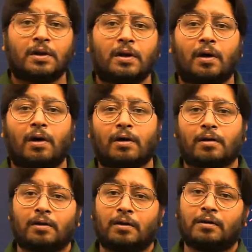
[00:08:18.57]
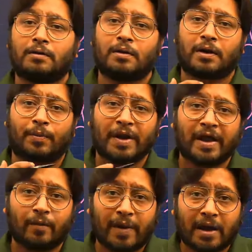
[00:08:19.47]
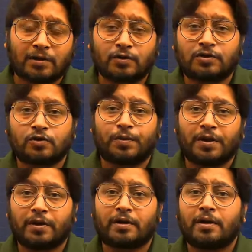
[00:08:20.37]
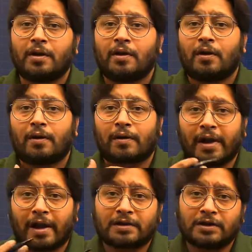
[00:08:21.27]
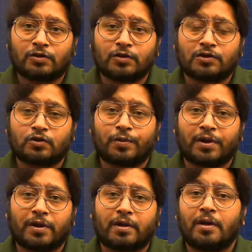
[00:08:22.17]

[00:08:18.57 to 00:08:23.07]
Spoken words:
or replying back to the superior or reacting to the superior,